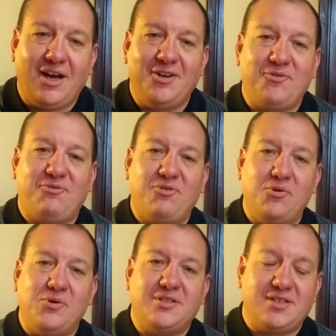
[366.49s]
I look
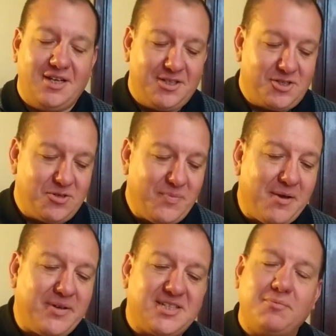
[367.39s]
forward to
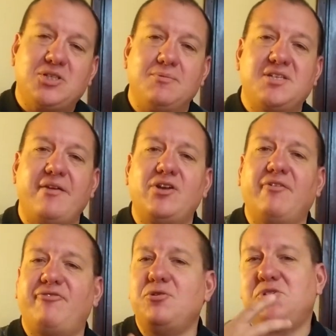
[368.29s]
maybe sometimes giving
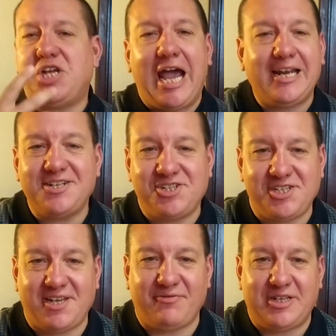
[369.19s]
a few
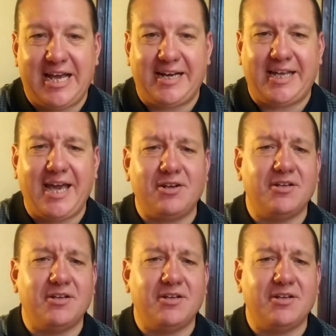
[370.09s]
challenges every now and again